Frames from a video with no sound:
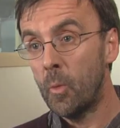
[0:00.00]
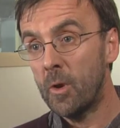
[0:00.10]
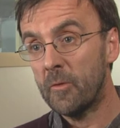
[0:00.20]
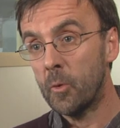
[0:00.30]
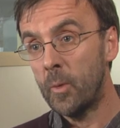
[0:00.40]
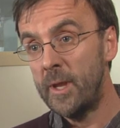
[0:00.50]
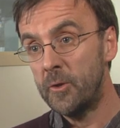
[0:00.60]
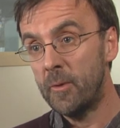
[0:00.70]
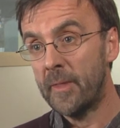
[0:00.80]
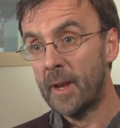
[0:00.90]
work that we
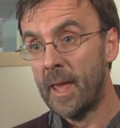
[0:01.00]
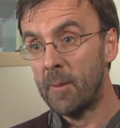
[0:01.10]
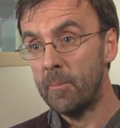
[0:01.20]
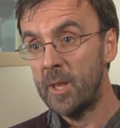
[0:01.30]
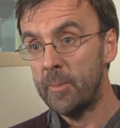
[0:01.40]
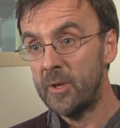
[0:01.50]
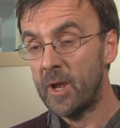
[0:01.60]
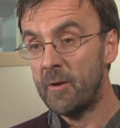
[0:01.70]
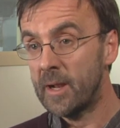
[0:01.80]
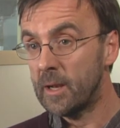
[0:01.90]
do in the lab may be
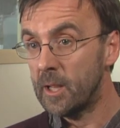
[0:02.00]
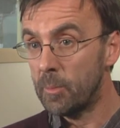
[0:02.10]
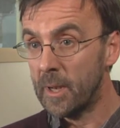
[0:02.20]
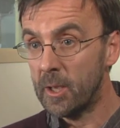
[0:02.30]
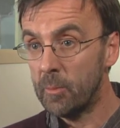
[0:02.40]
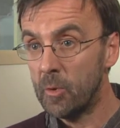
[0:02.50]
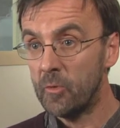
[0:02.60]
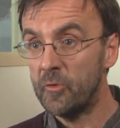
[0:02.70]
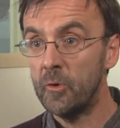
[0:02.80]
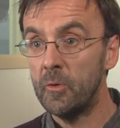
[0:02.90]
directly applicable
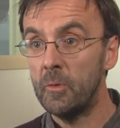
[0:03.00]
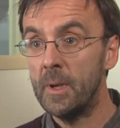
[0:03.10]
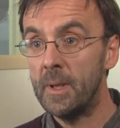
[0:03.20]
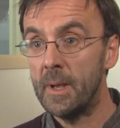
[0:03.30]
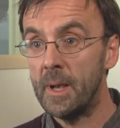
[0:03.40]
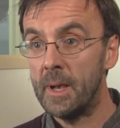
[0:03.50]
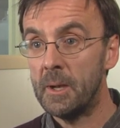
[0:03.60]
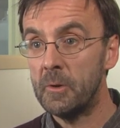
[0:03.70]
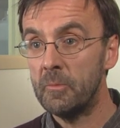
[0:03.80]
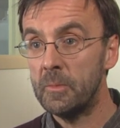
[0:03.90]
to uh,
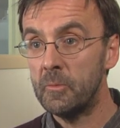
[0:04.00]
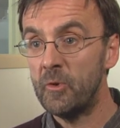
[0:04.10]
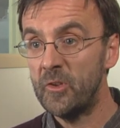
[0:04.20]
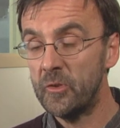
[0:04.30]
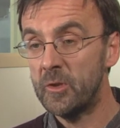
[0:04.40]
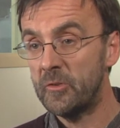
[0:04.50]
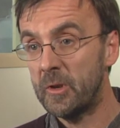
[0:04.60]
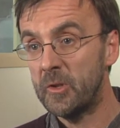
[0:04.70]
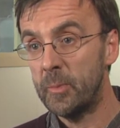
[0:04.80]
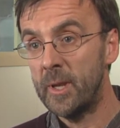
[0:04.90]
research
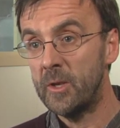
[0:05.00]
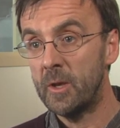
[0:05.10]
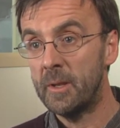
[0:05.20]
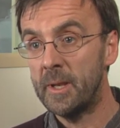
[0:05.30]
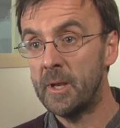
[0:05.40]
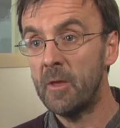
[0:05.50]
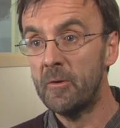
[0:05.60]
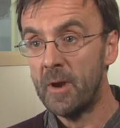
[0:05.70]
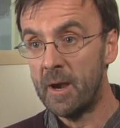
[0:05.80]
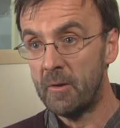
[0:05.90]
that is being done in
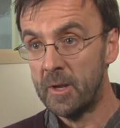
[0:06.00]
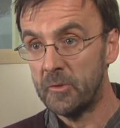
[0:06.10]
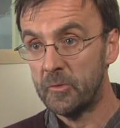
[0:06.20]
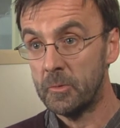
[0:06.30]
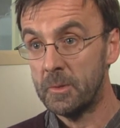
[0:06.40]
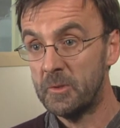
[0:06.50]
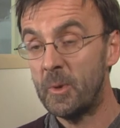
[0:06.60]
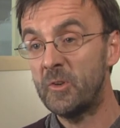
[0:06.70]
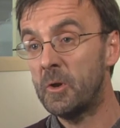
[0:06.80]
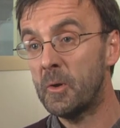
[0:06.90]
other areas,
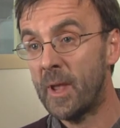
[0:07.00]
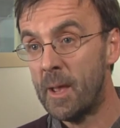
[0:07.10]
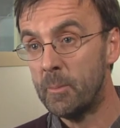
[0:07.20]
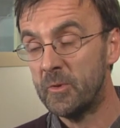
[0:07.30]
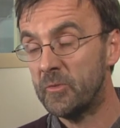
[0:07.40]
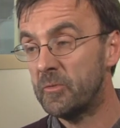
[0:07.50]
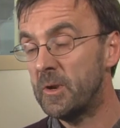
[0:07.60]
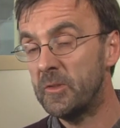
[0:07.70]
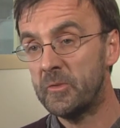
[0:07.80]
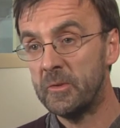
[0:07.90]
especially on campus. For
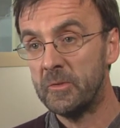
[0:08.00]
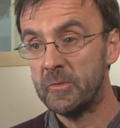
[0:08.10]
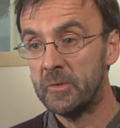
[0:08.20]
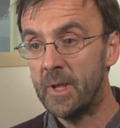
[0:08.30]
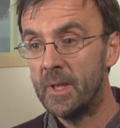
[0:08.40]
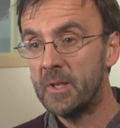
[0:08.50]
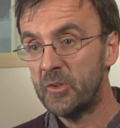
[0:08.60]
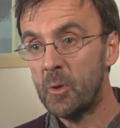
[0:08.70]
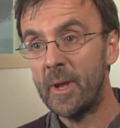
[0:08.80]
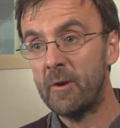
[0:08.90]
instance,
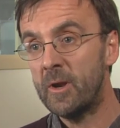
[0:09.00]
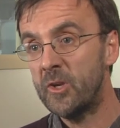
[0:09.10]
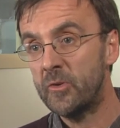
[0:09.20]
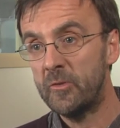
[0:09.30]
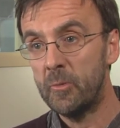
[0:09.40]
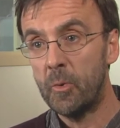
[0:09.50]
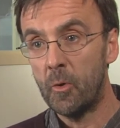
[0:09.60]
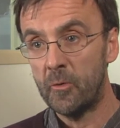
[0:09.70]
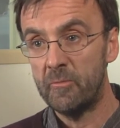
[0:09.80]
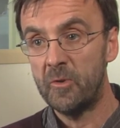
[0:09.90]
cell migration is
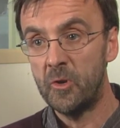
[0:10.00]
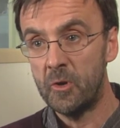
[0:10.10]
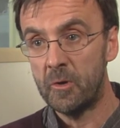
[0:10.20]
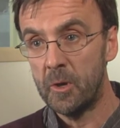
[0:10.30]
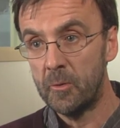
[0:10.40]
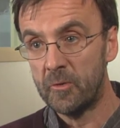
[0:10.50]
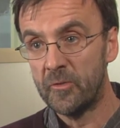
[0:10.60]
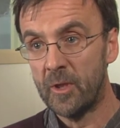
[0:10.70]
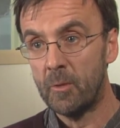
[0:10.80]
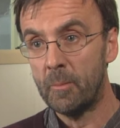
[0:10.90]
important for neuronal
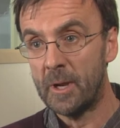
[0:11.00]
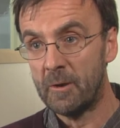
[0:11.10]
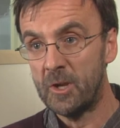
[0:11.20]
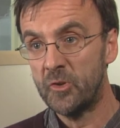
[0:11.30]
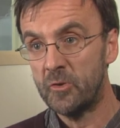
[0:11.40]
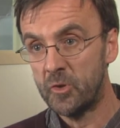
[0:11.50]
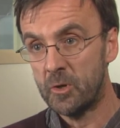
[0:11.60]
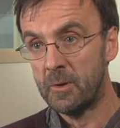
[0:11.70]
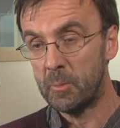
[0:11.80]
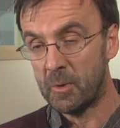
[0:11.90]
cell migration
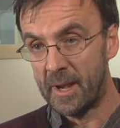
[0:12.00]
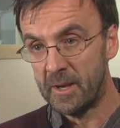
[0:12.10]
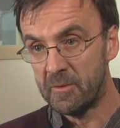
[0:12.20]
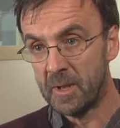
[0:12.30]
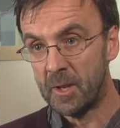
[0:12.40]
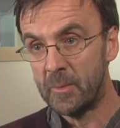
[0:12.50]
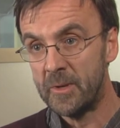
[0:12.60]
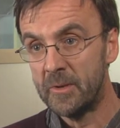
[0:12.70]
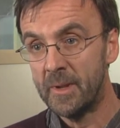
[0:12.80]
during brain development.